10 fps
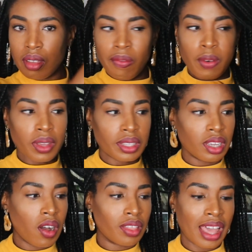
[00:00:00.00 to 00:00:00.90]

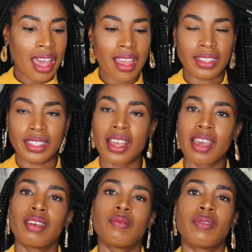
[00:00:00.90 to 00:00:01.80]
focusing on the ends.
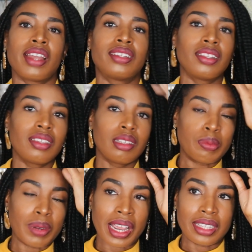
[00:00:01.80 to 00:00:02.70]
When I did these
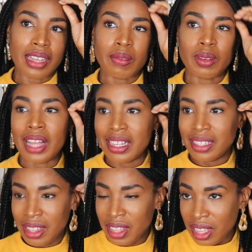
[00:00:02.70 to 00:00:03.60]
braids, I
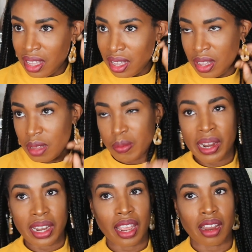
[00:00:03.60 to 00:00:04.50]
realized that the
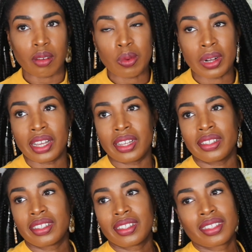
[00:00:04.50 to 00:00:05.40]
braiding hair
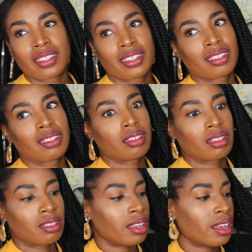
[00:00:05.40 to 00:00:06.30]

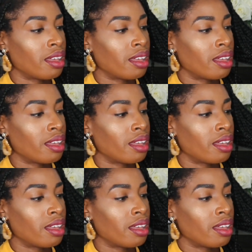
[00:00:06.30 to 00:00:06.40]
was